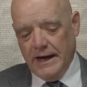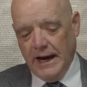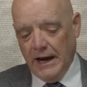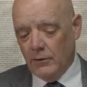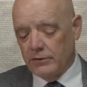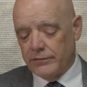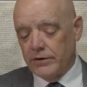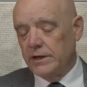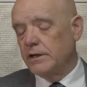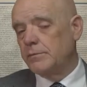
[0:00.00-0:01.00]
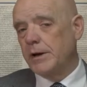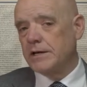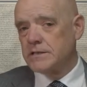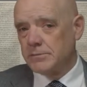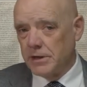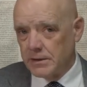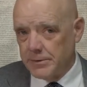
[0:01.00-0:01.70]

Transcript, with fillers: Our friend, Pastor Mark